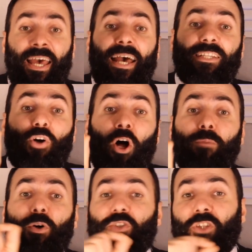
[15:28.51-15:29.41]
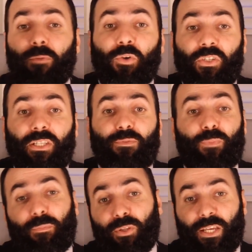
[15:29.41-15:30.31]
had almost no Muslims
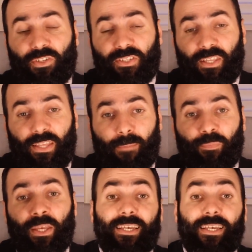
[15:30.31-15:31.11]
populations in them.